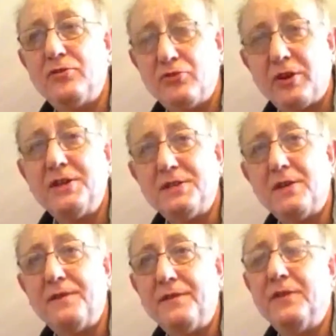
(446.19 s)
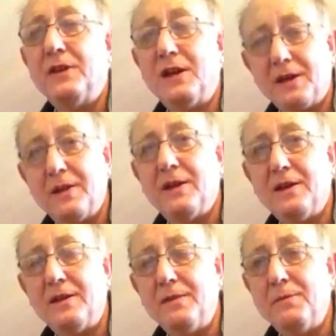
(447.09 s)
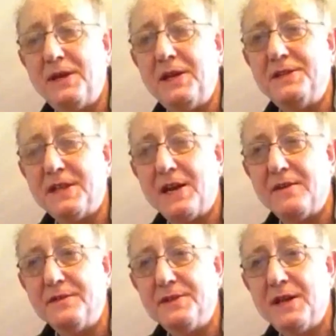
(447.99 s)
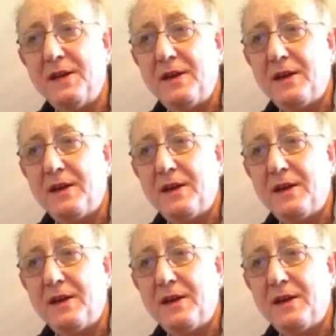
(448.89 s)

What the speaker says: triggers off, if you like, the MIDI sounds